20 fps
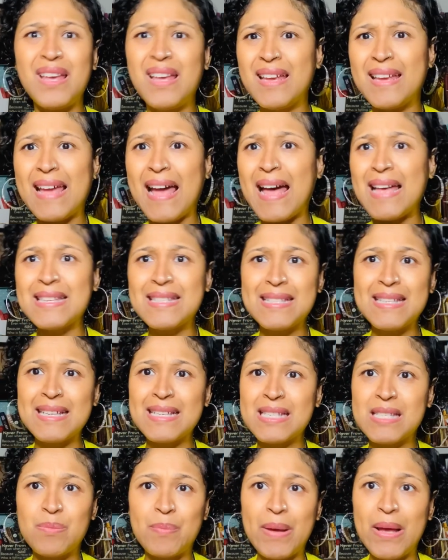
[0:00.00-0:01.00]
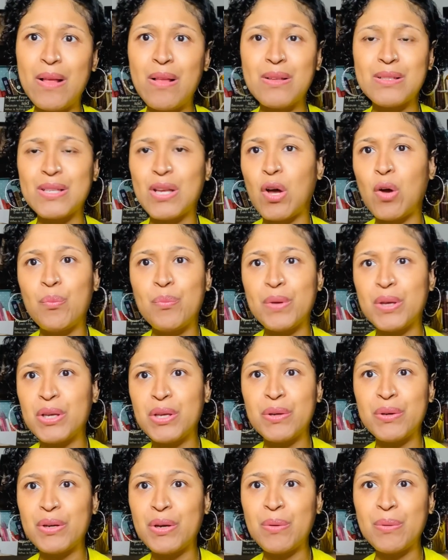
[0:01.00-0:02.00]
casting spells, hoping
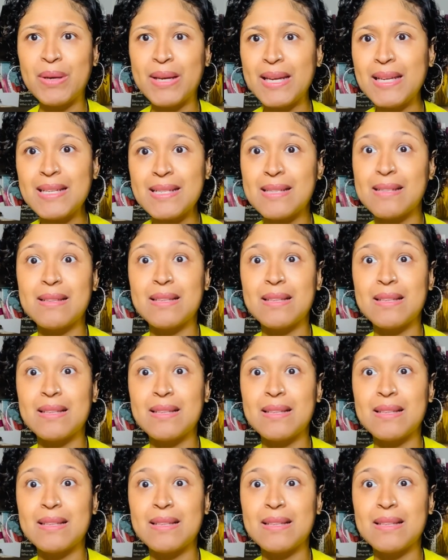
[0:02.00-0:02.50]
you don't get